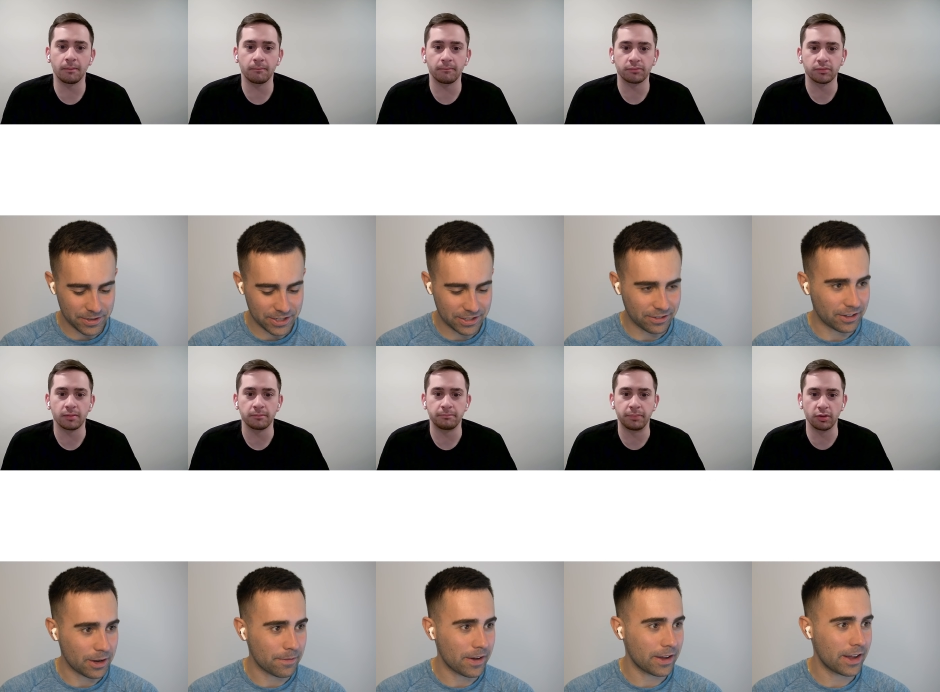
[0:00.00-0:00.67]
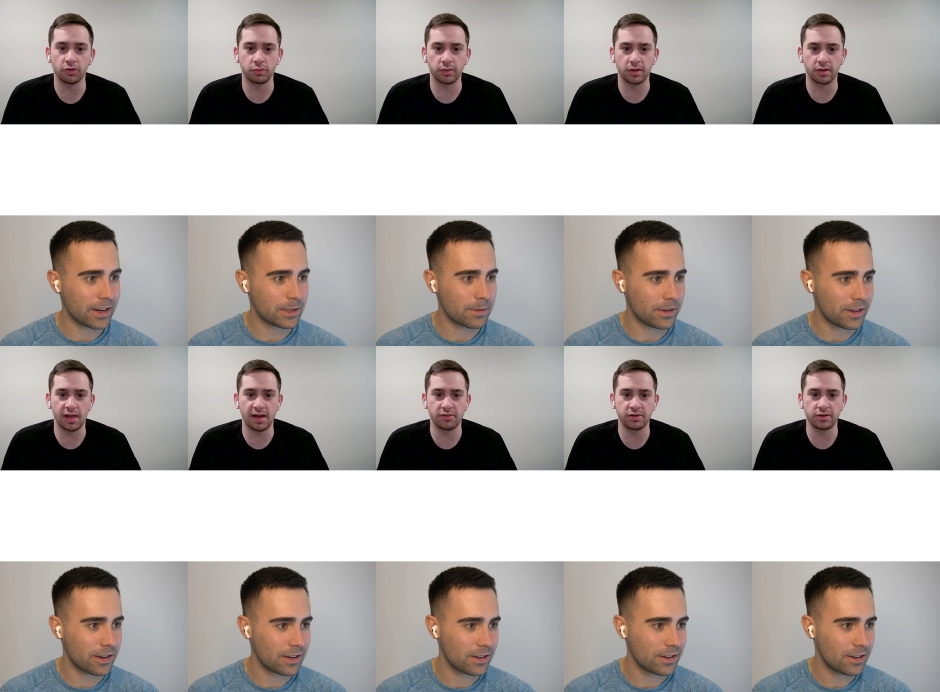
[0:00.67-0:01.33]
Speaker 1: Let me just. Bills week
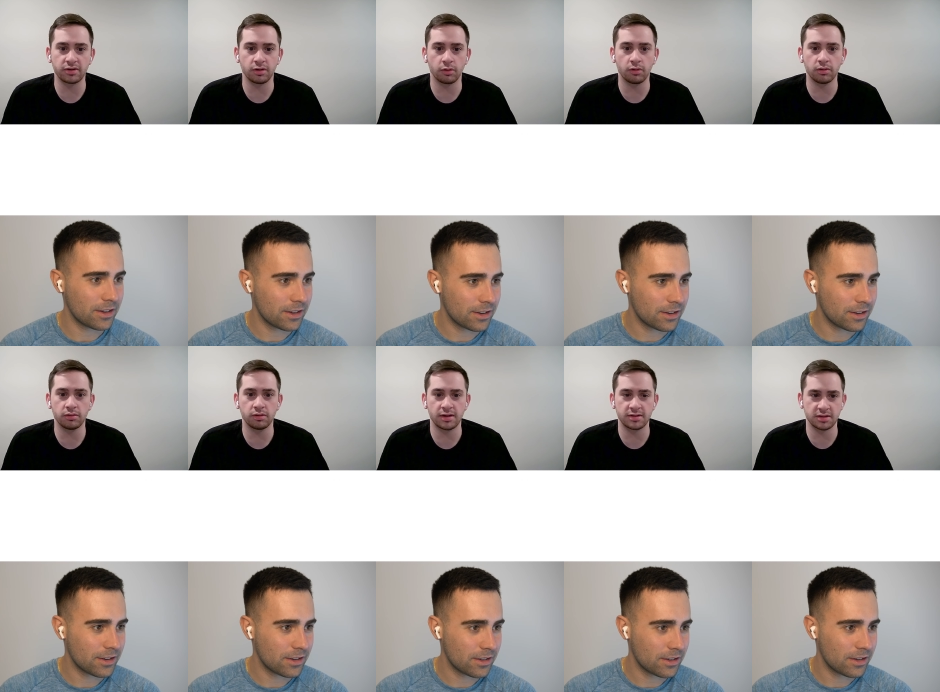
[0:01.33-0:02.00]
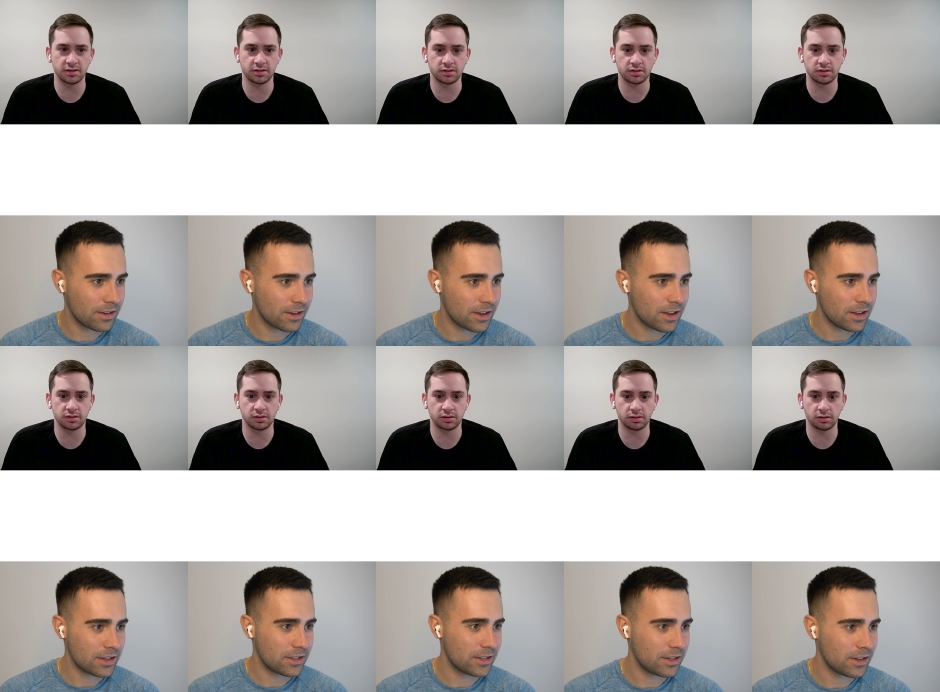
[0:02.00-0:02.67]
eleven. Who is it?
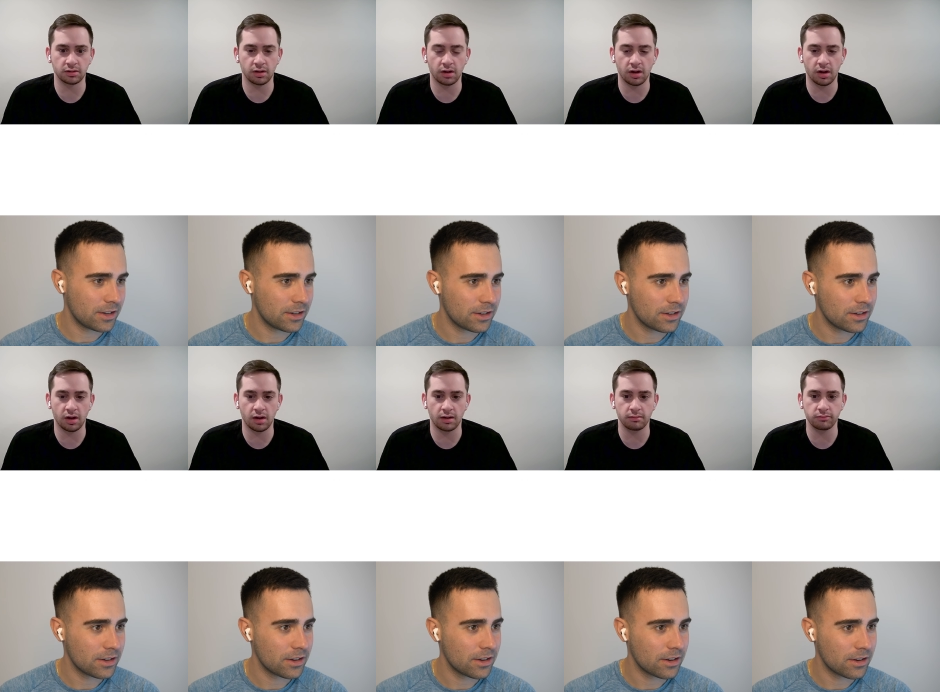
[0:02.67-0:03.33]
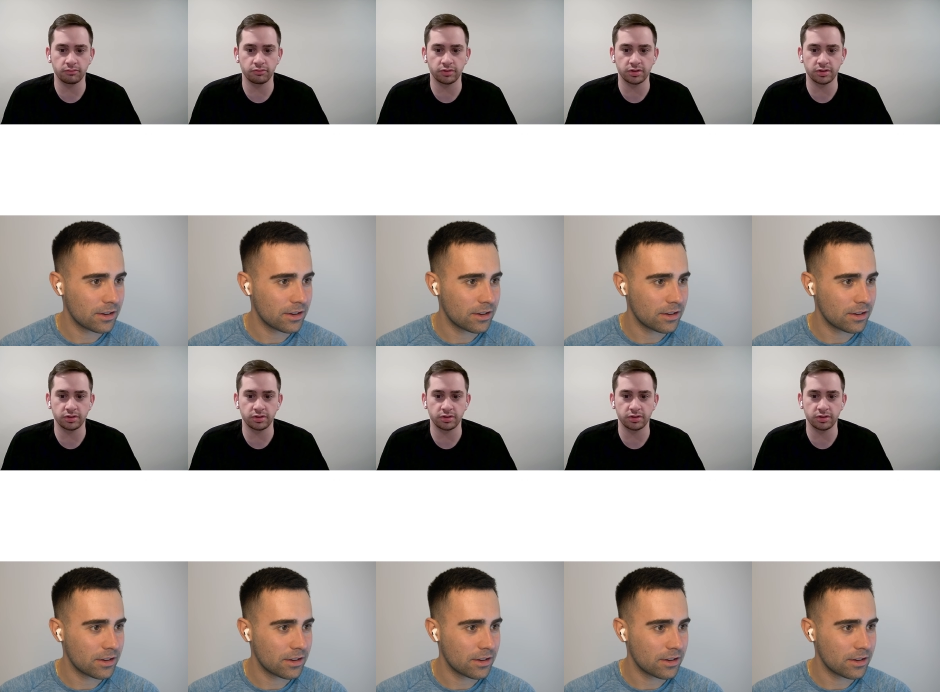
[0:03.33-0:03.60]
Um,